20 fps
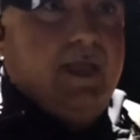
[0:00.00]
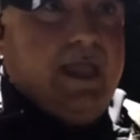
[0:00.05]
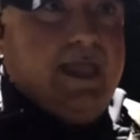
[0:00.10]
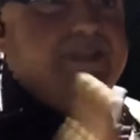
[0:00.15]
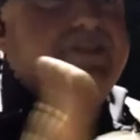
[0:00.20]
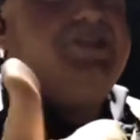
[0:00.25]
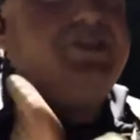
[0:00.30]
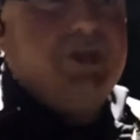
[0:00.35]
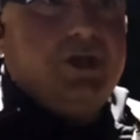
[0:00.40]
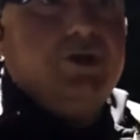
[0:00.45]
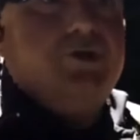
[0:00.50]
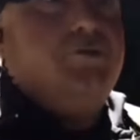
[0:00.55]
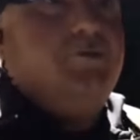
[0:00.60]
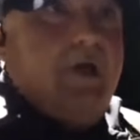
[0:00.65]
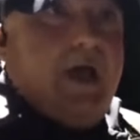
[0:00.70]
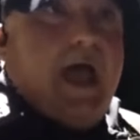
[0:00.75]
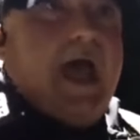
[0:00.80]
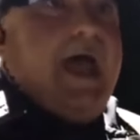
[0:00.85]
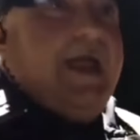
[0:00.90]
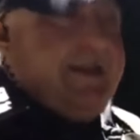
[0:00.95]
And
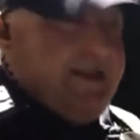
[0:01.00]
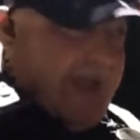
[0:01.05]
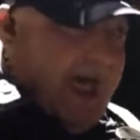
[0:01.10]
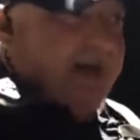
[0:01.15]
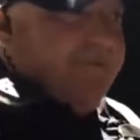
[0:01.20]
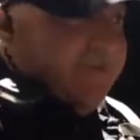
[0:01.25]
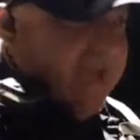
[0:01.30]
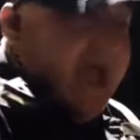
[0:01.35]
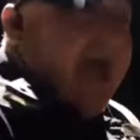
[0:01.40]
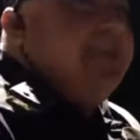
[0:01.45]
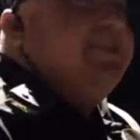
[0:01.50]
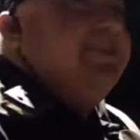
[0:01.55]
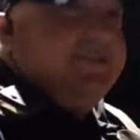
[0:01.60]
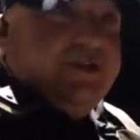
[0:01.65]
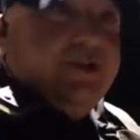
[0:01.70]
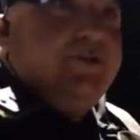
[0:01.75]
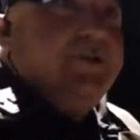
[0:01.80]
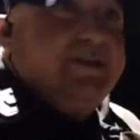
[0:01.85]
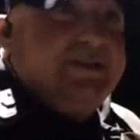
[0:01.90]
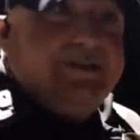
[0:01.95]
two, I, have got to
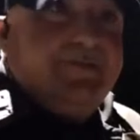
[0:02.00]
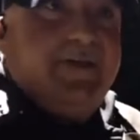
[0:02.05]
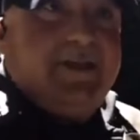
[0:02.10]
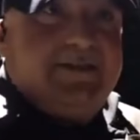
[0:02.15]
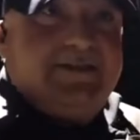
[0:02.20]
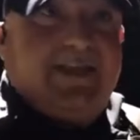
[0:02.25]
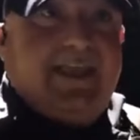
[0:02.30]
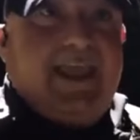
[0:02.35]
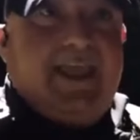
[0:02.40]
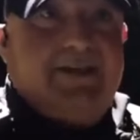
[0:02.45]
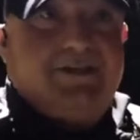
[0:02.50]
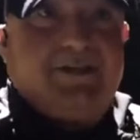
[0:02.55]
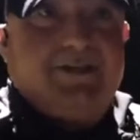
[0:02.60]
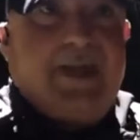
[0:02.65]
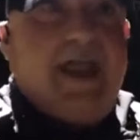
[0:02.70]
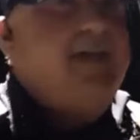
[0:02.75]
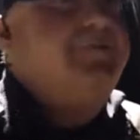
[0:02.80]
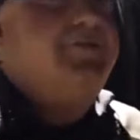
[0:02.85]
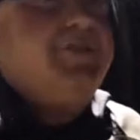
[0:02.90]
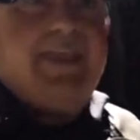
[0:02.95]
do this
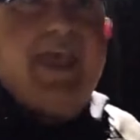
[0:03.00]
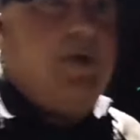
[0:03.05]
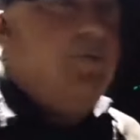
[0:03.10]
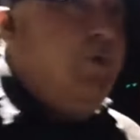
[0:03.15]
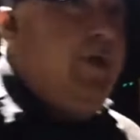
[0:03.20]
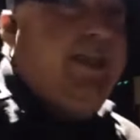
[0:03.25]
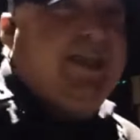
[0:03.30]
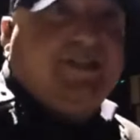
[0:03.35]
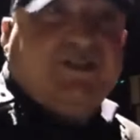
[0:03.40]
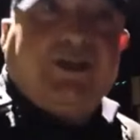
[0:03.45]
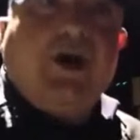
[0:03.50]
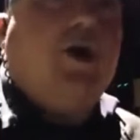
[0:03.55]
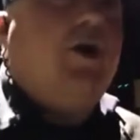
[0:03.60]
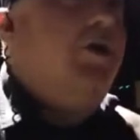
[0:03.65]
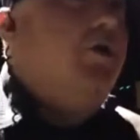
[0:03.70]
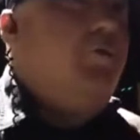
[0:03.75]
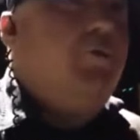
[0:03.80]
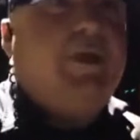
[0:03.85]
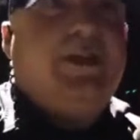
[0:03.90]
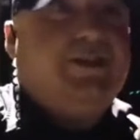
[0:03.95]
investigation. And after right. that, we can
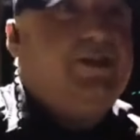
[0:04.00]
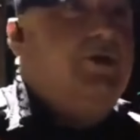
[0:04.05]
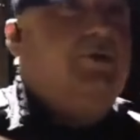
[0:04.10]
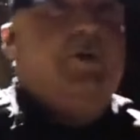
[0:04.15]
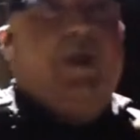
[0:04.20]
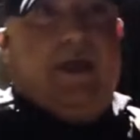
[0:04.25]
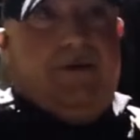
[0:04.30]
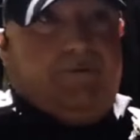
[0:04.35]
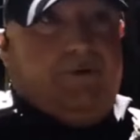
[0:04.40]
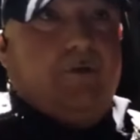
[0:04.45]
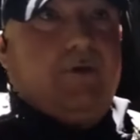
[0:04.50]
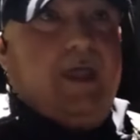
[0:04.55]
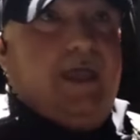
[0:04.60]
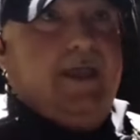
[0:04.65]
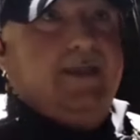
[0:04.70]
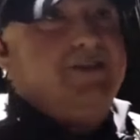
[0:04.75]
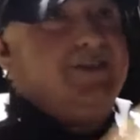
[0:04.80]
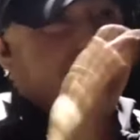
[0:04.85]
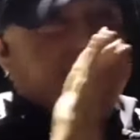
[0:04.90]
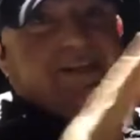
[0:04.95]
talk. We can do whatever.
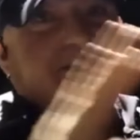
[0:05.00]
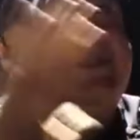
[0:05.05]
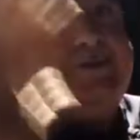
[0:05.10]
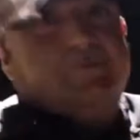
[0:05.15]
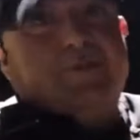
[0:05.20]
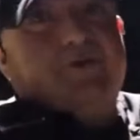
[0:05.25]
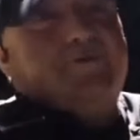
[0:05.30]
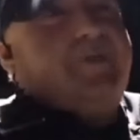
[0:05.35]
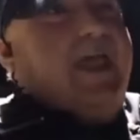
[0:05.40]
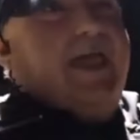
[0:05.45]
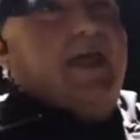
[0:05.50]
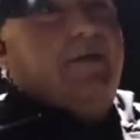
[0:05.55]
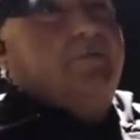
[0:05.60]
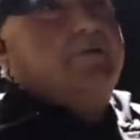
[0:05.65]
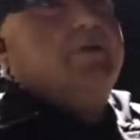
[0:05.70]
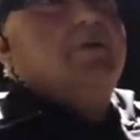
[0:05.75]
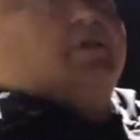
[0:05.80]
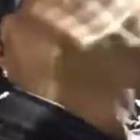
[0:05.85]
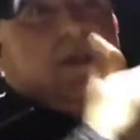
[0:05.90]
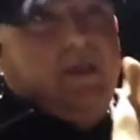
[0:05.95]
Okay. Mm-hmm. I just mm-hmm. need you to move
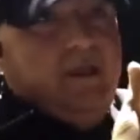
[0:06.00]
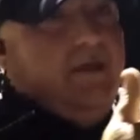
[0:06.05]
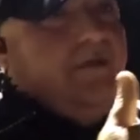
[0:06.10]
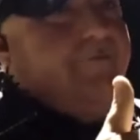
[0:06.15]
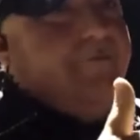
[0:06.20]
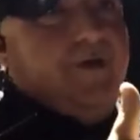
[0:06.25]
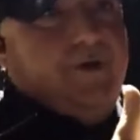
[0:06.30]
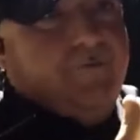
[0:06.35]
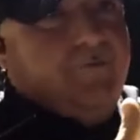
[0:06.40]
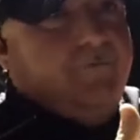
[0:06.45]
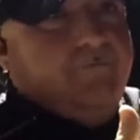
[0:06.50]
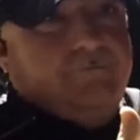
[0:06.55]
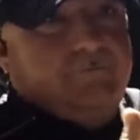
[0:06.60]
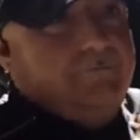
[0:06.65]
down, film